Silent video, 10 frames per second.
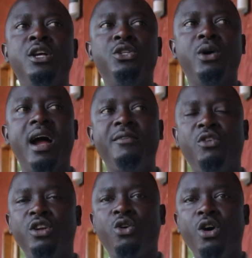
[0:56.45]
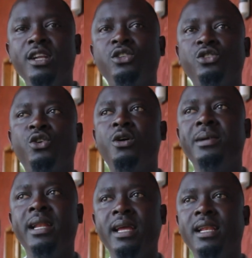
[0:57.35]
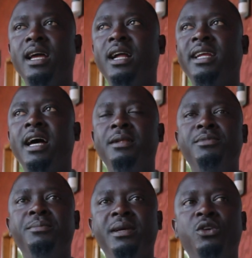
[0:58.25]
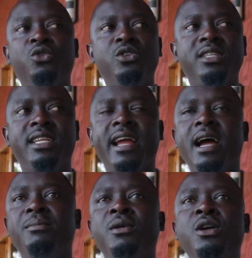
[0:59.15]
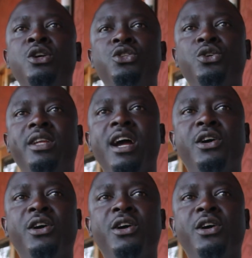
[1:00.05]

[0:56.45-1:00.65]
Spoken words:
So I have other colleagues also coming in and helping me closing the gap so they